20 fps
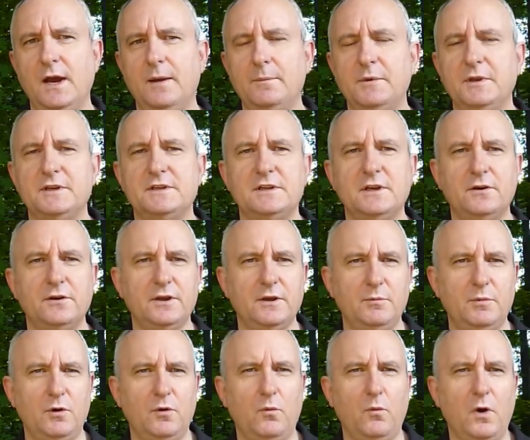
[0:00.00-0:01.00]
I'm going to tell you
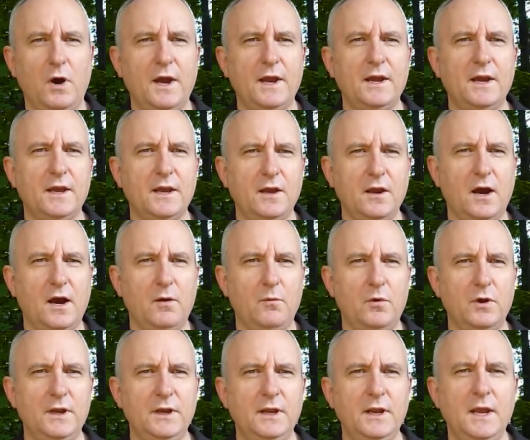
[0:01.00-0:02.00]
about why I got
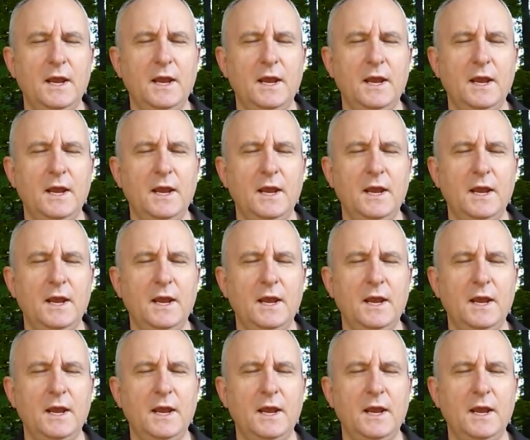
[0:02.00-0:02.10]
one